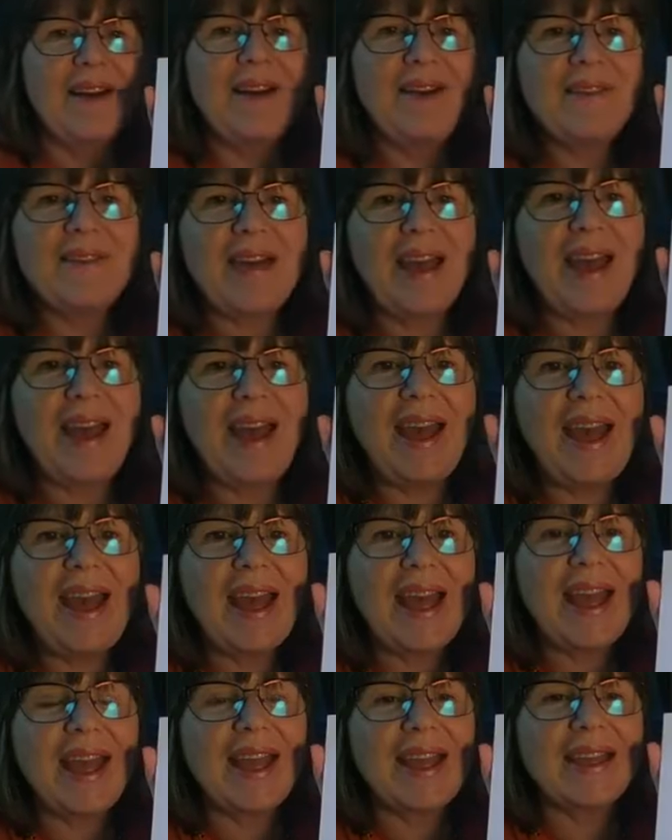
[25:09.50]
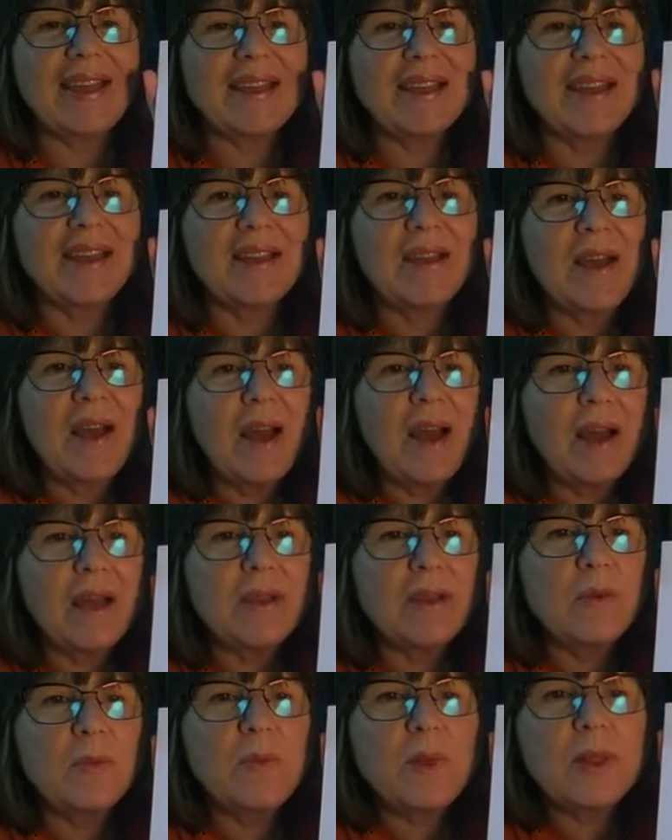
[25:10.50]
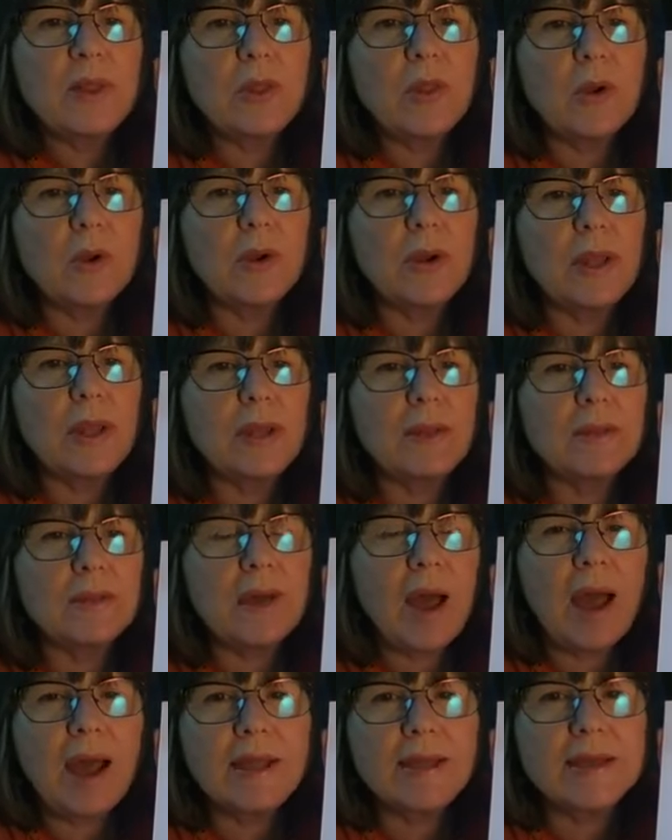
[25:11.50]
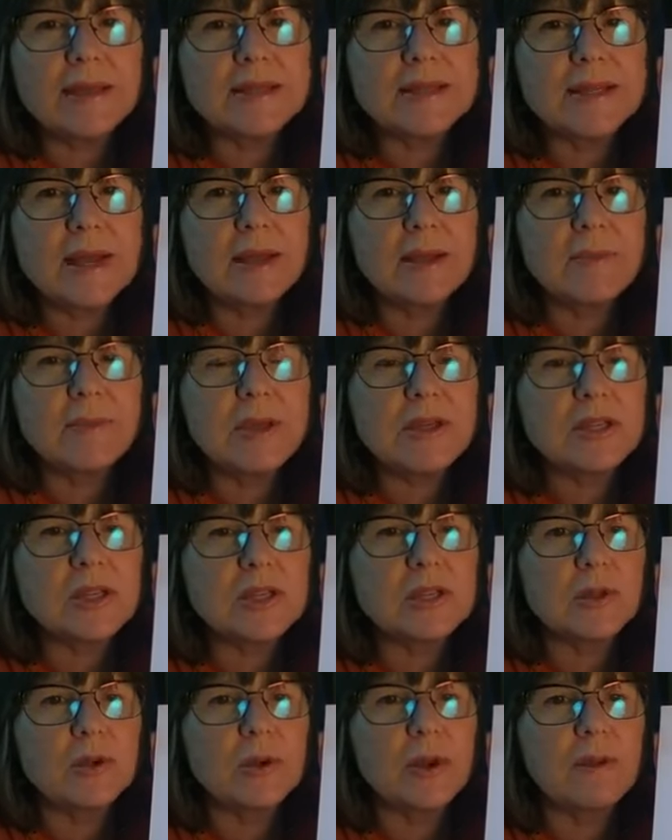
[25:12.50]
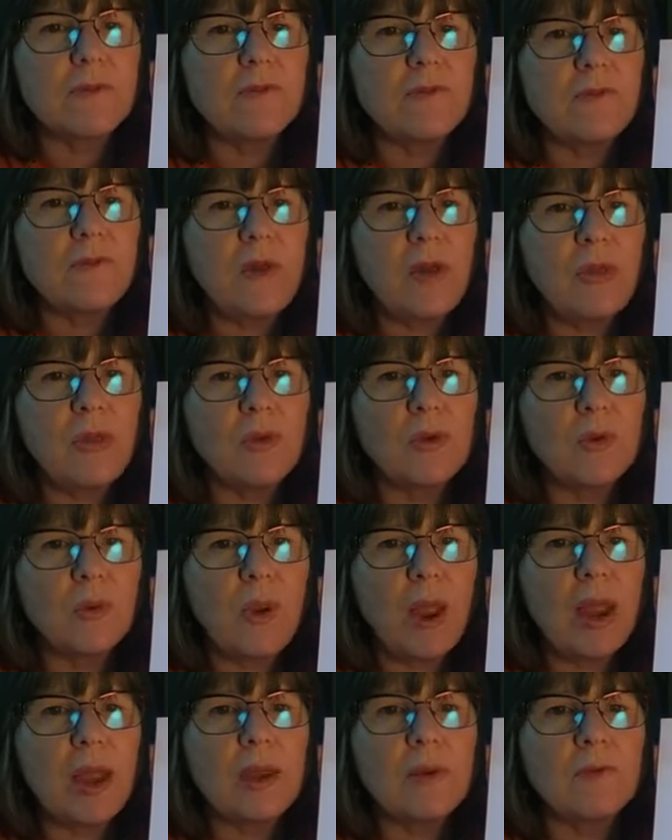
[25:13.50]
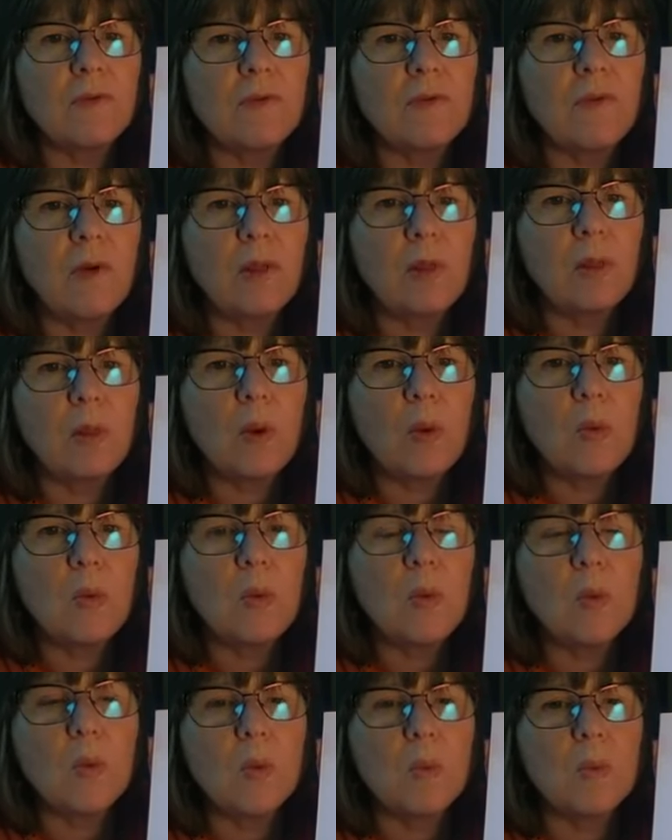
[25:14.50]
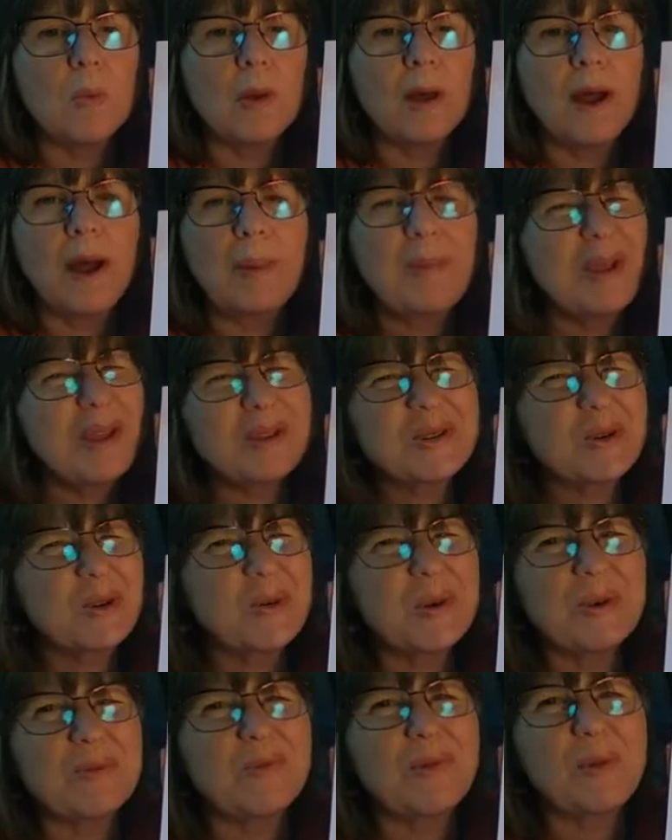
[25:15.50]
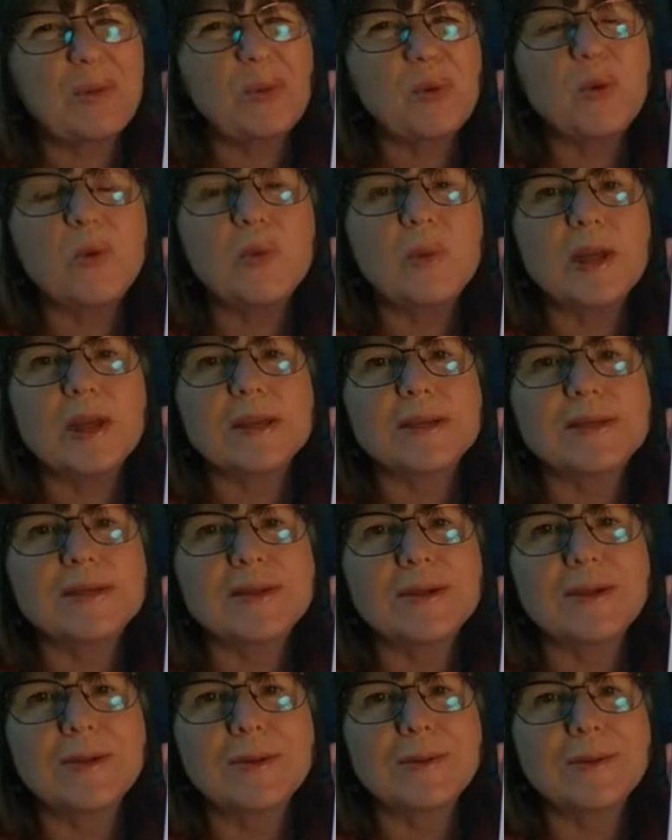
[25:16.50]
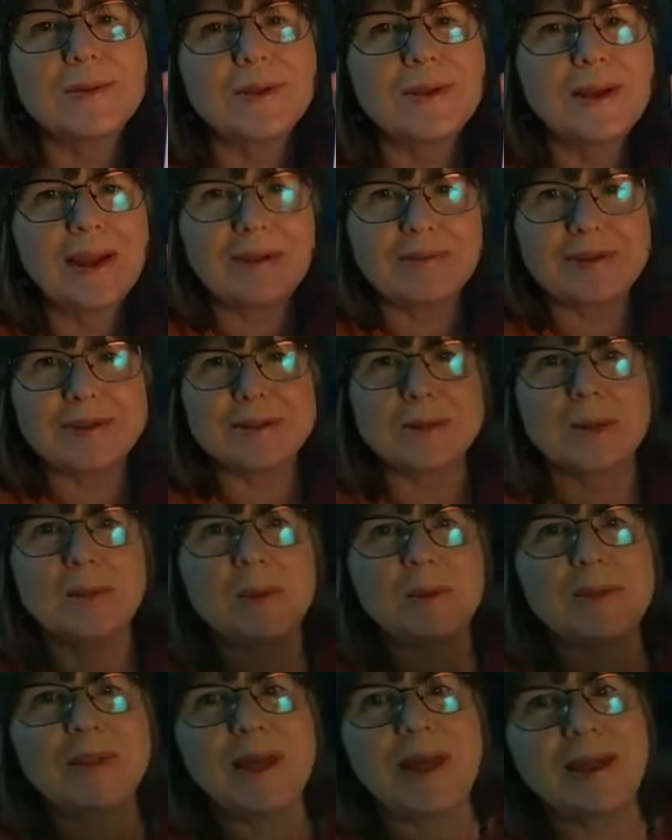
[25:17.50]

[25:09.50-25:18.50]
okay. You've been learning. Kylie is telling me she's learning fifth grade volume. I'm not sure what volume is, so you're gonna have to tell me what